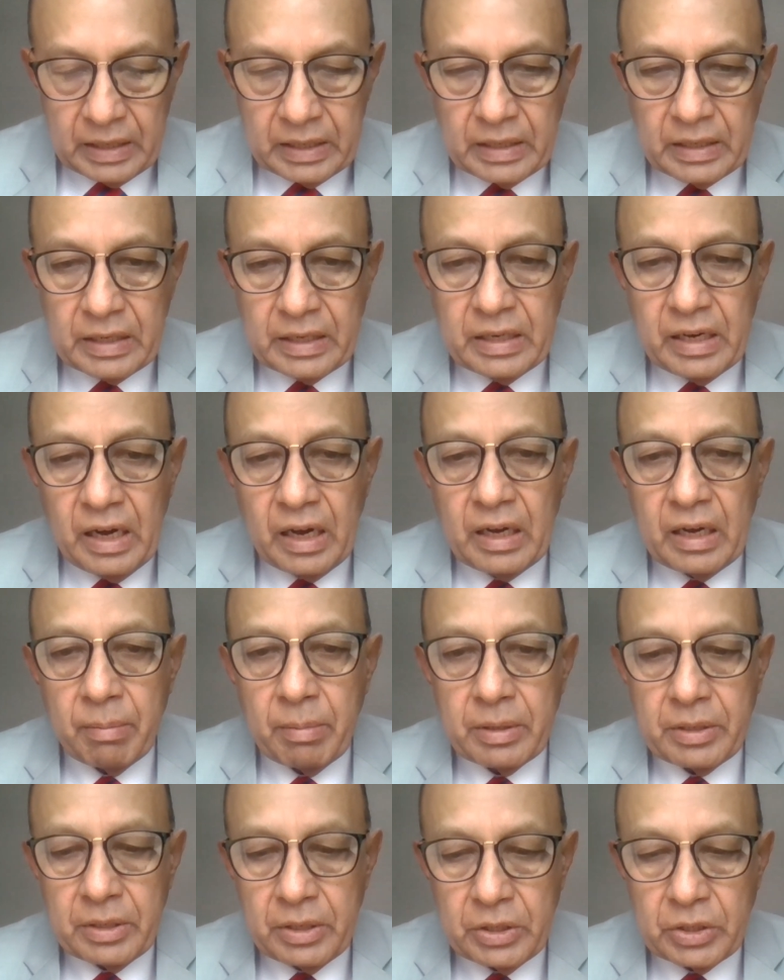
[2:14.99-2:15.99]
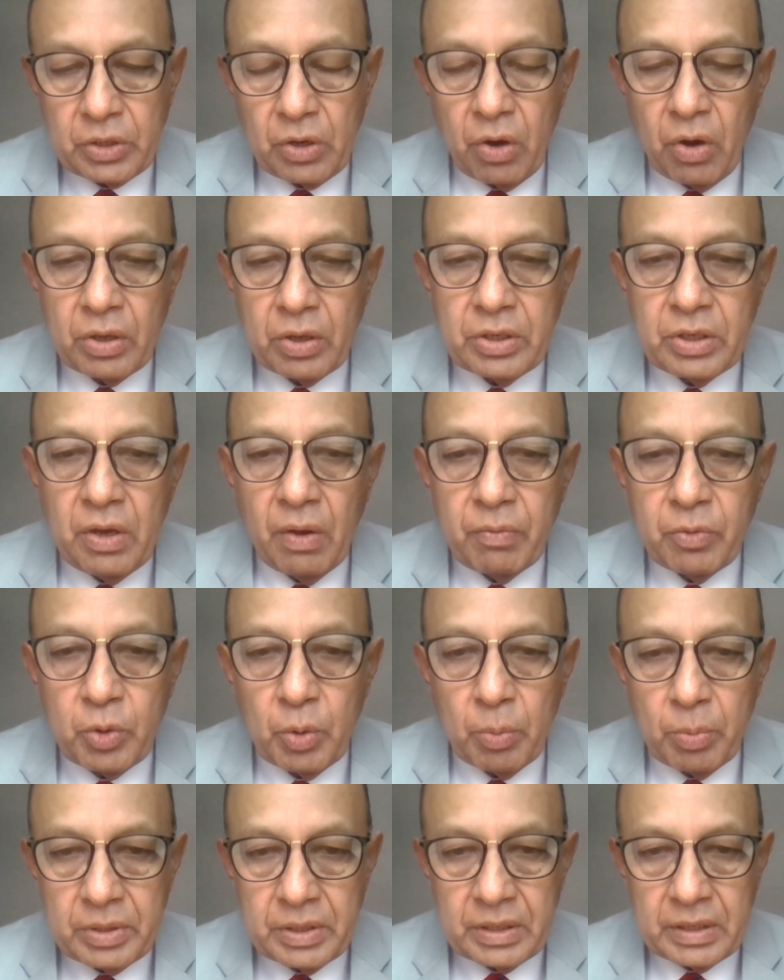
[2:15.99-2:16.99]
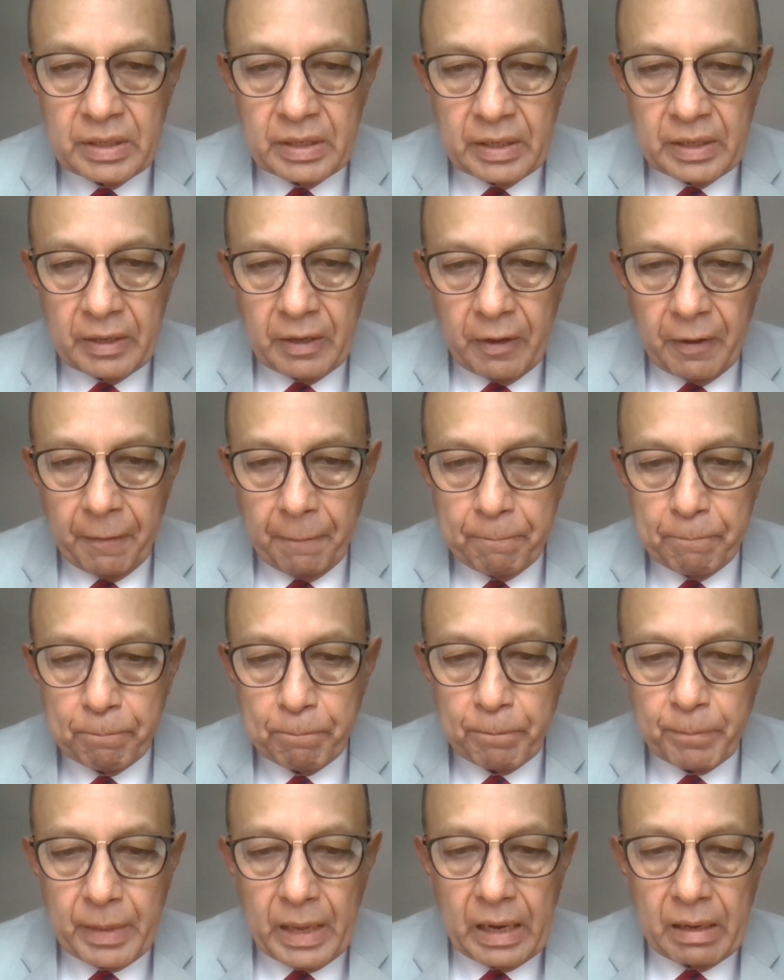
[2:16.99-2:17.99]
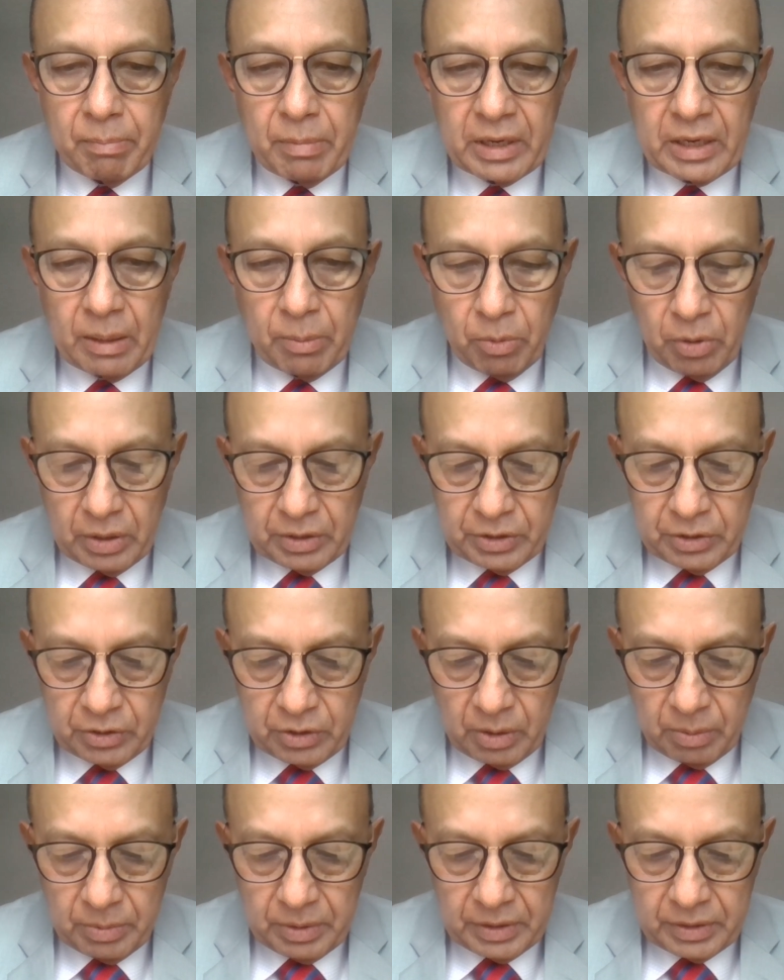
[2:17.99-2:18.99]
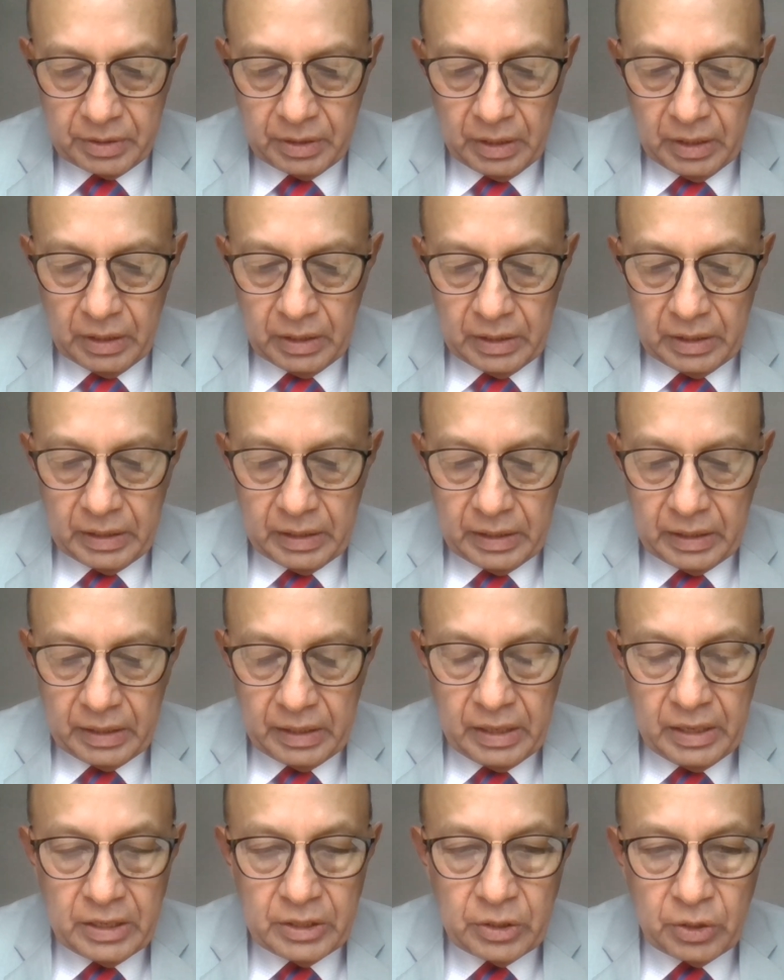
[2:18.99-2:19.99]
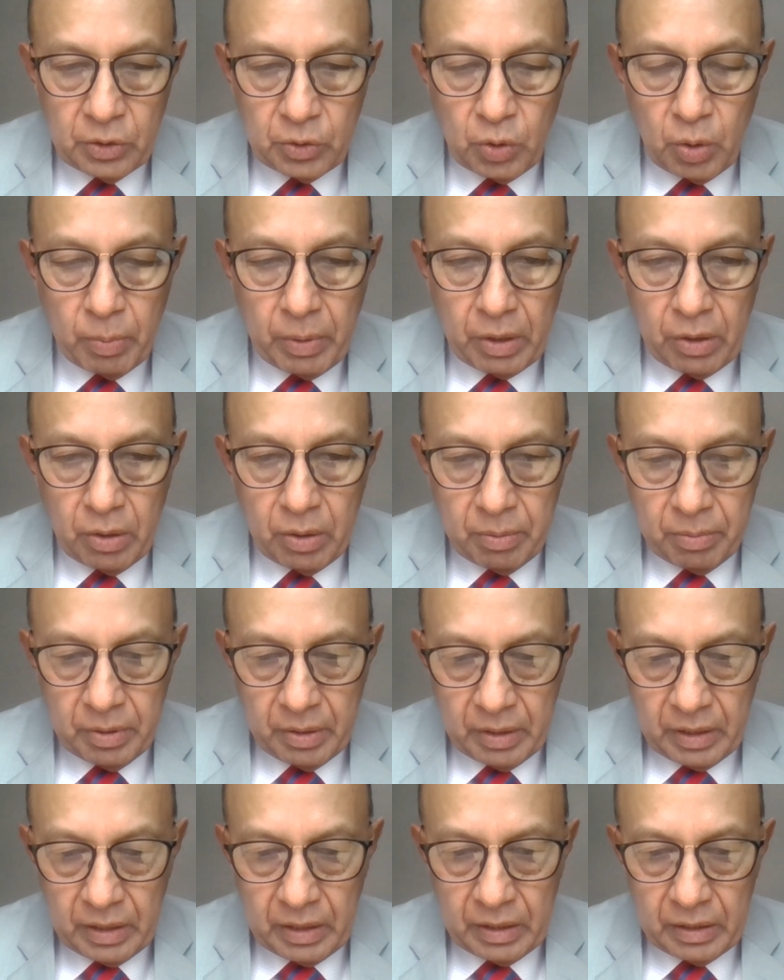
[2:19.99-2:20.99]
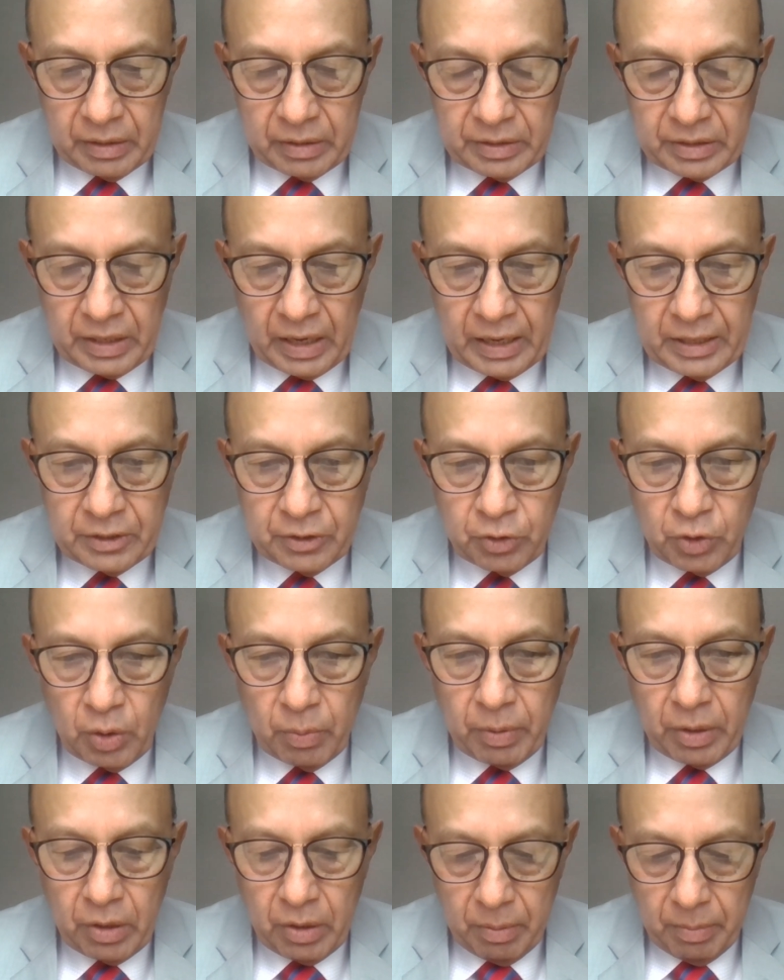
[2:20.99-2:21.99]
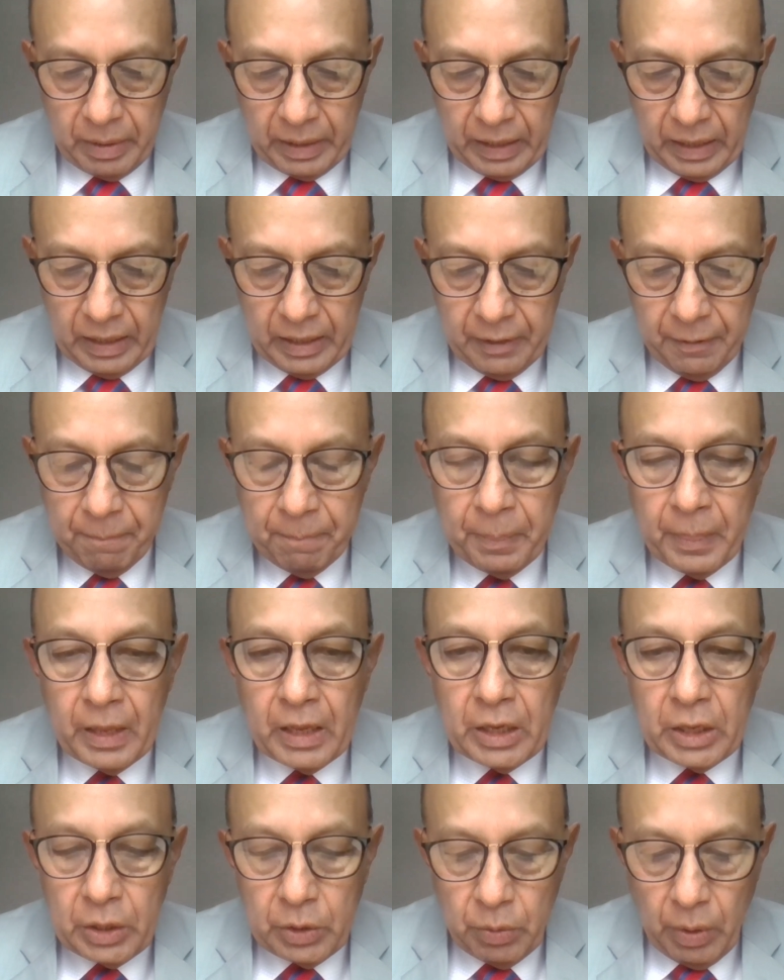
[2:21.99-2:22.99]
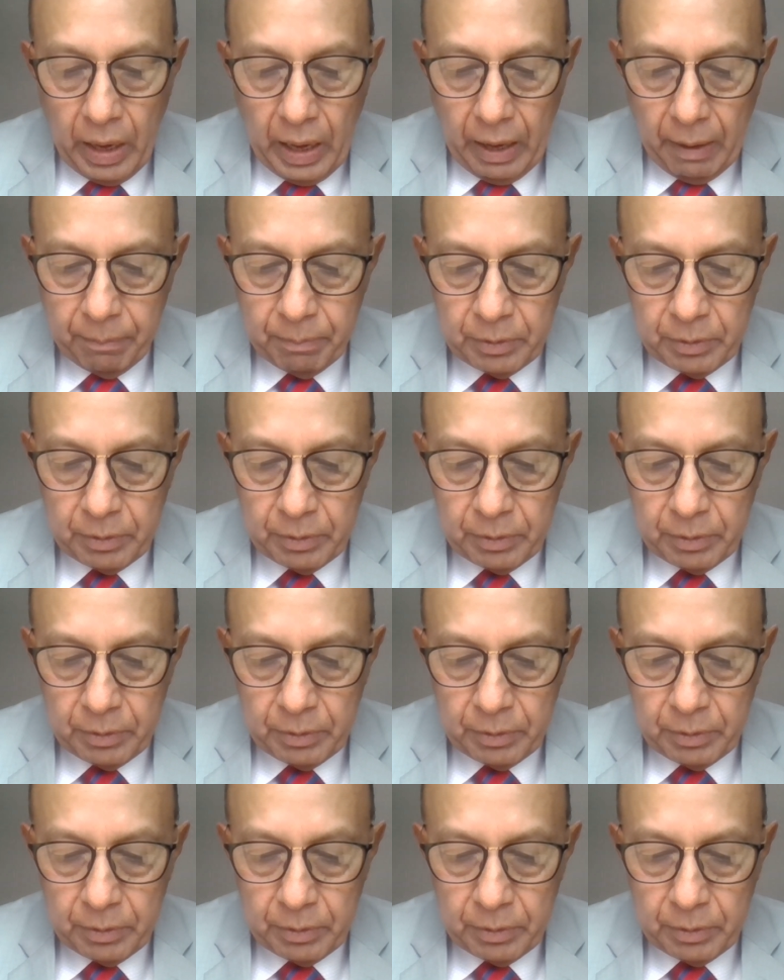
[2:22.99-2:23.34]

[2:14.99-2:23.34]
In renal damage, histology of the obesity and metabolic syndrome is increased glomerular size, glomerulomegaly. You